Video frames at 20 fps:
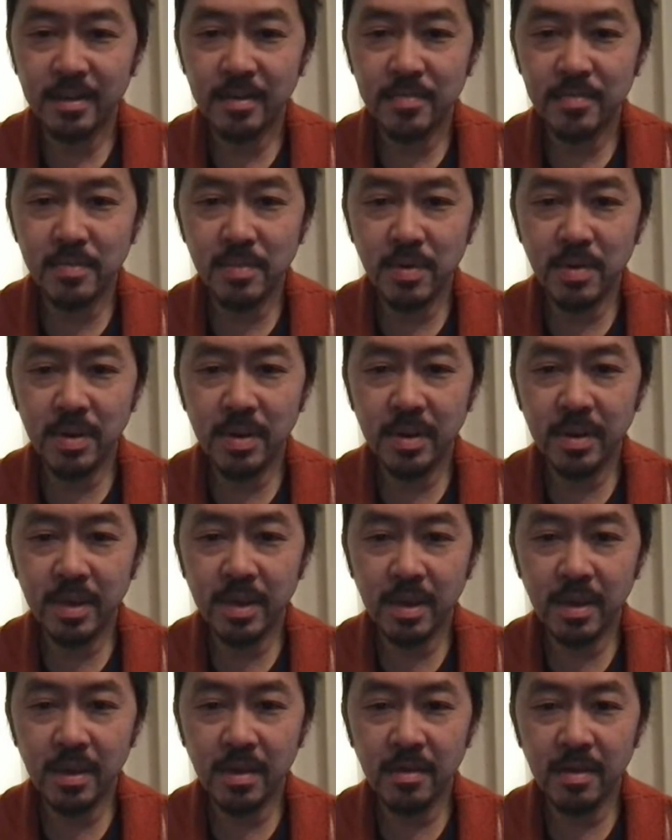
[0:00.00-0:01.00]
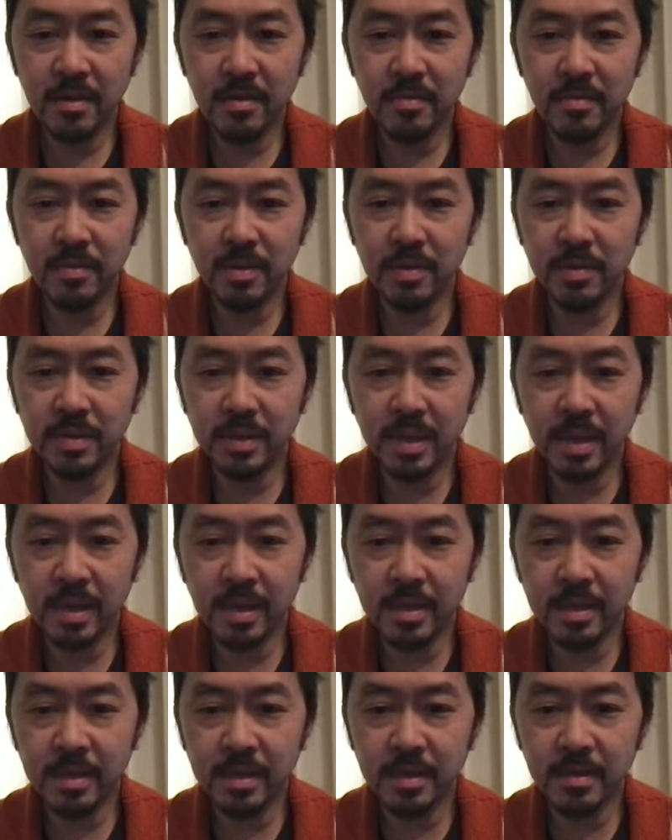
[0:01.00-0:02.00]
Good morning, Carrie, Rose
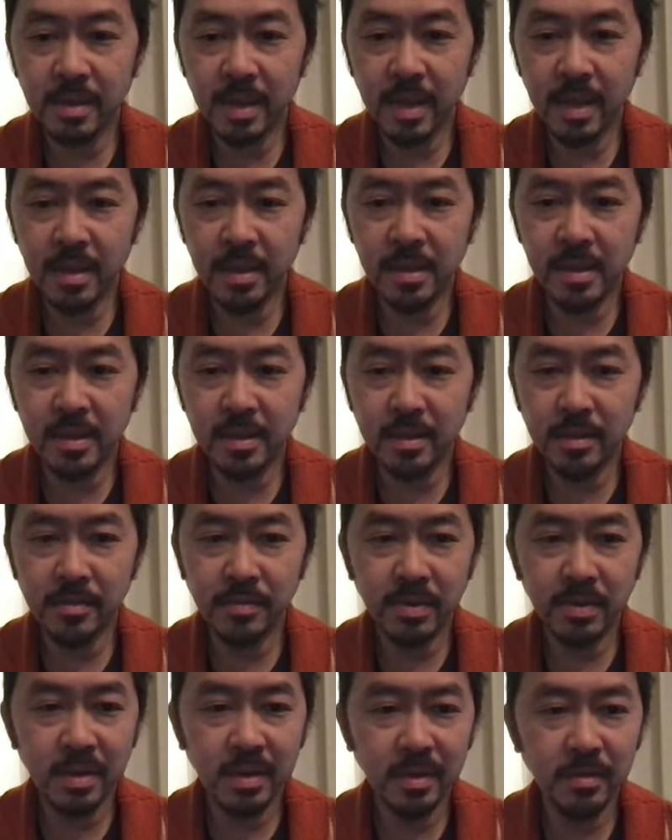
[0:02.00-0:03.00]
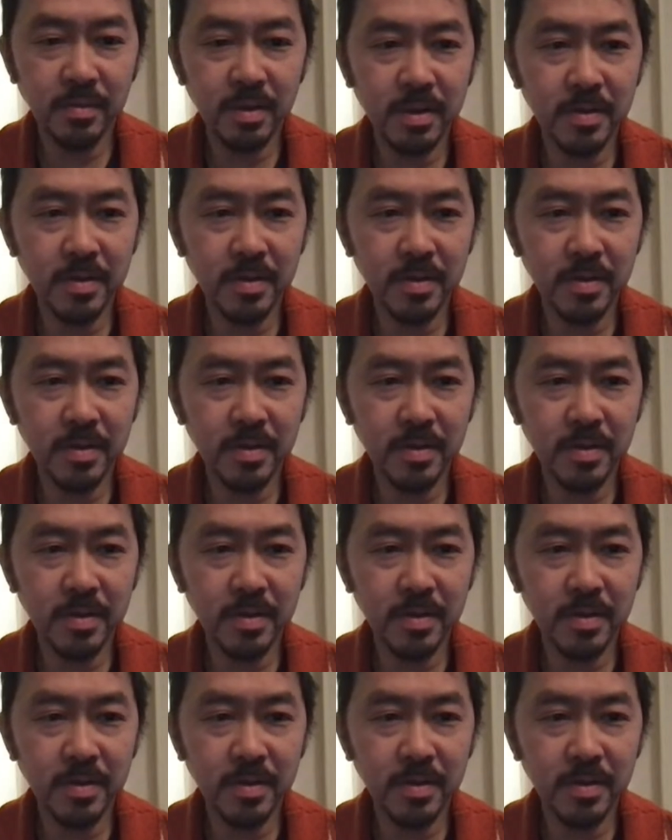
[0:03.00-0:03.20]
Galen, and Nita Louise.